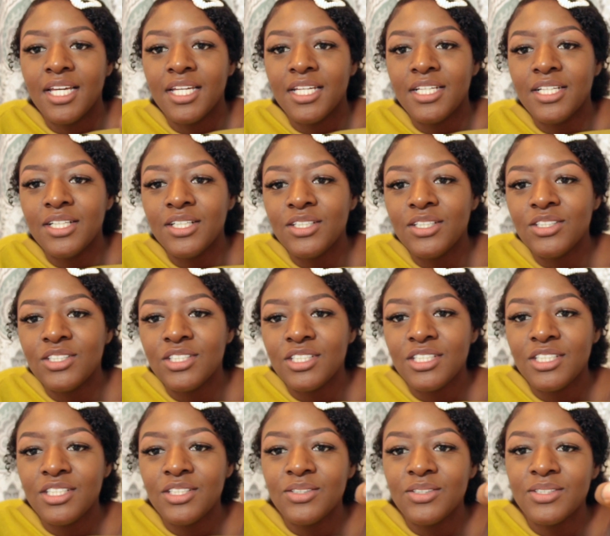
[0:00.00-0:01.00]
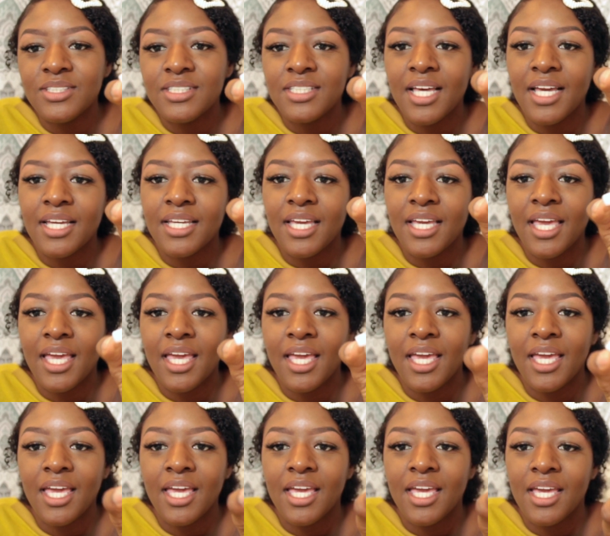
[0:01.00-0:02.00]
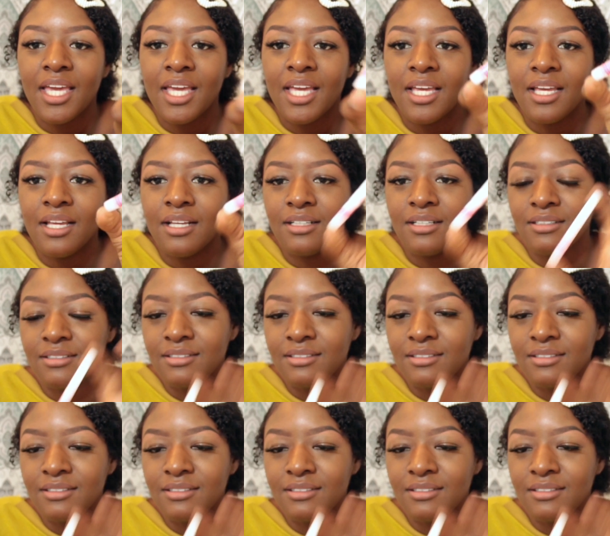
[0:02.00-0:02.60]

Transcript: you know, you should use like the